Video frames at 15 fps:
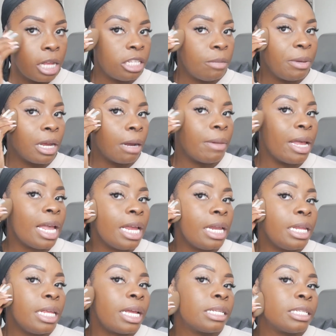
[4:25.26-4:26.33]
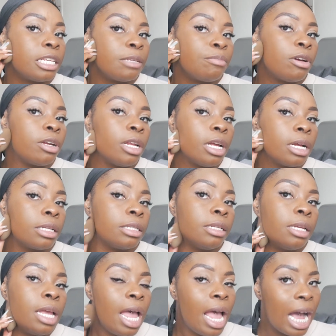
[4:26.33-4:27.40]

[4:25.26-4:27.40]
to pick up any excess product.